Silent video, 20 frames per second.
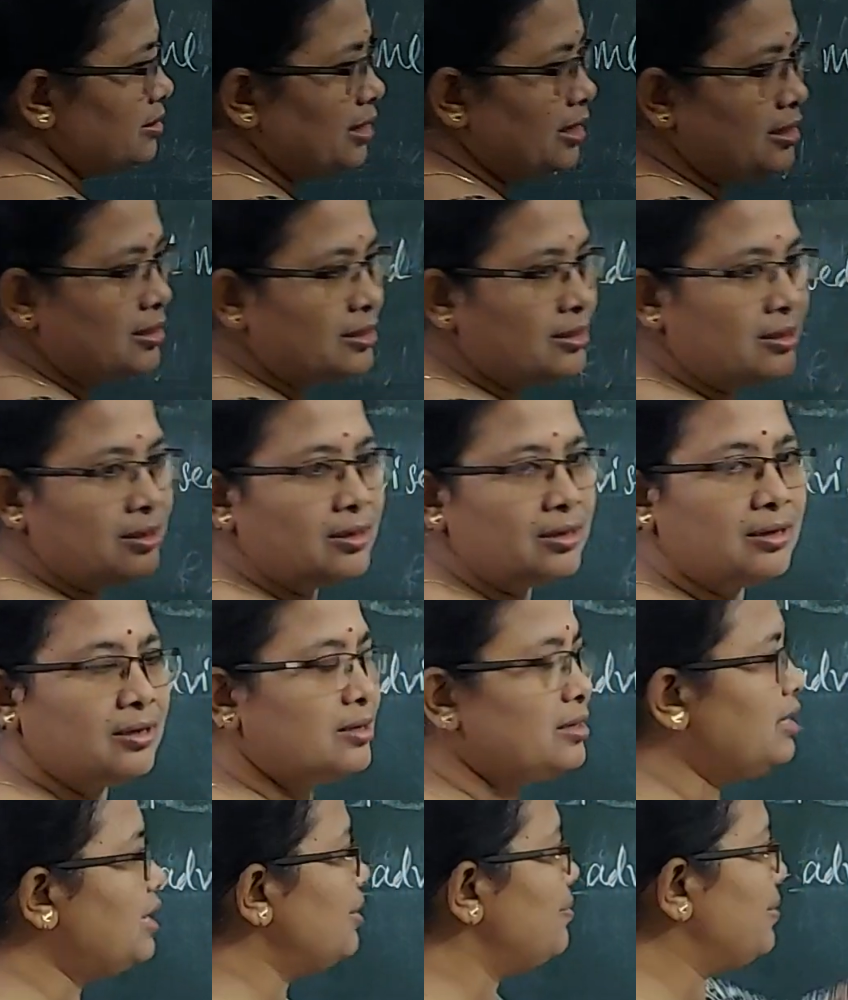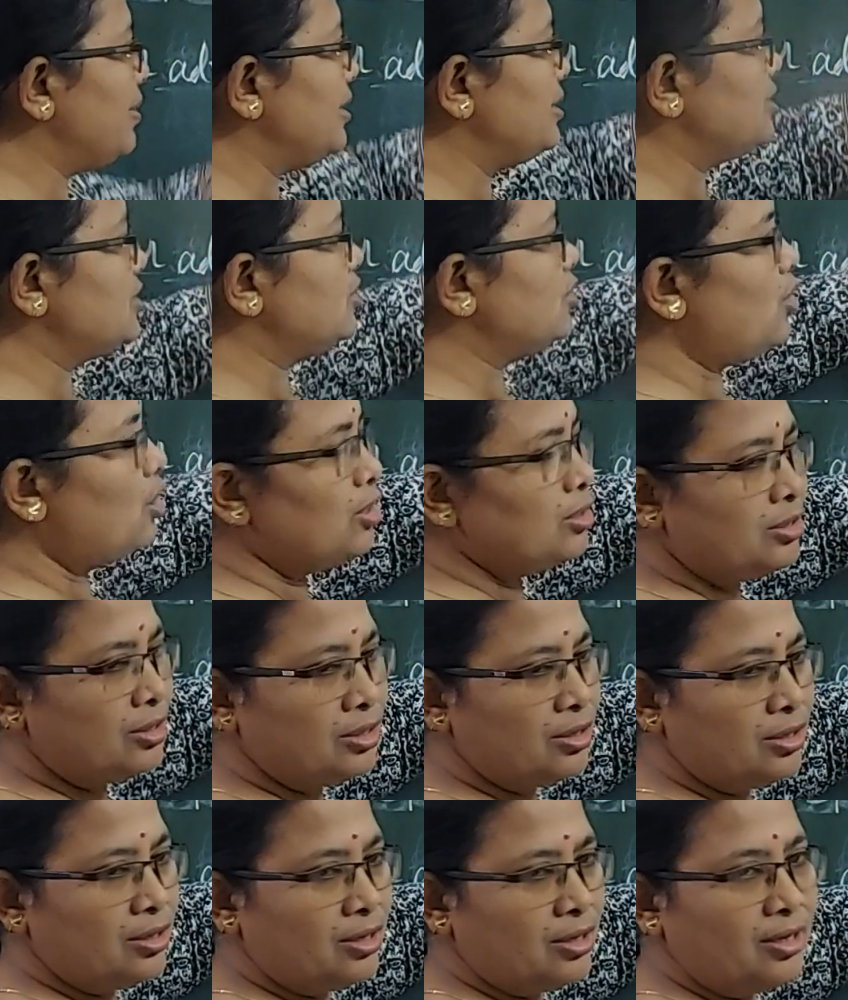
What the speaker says: That never is not